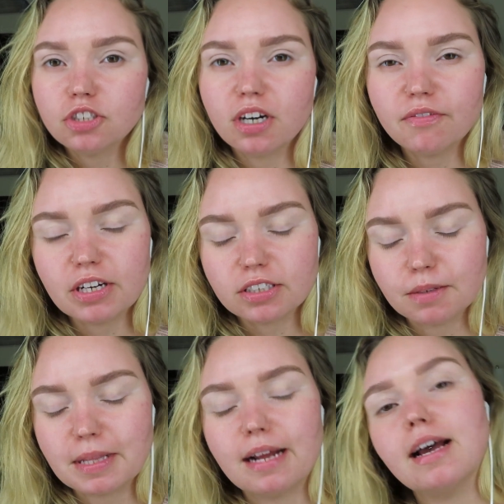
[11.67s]
Trying to figure
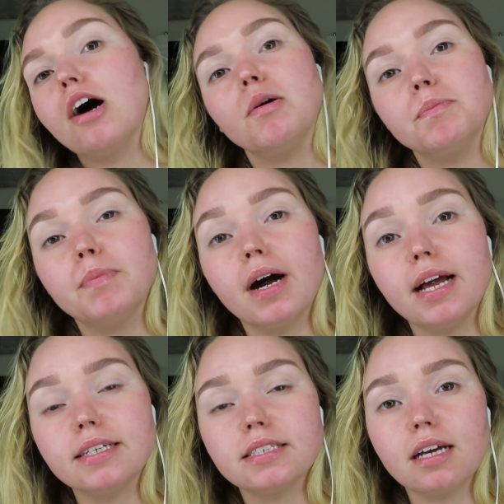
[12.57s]
some of that out.
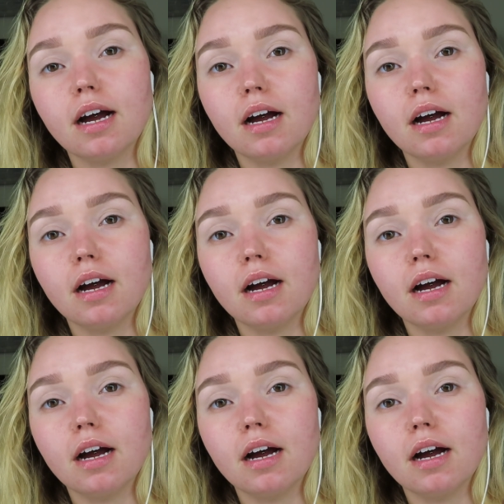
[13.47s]
But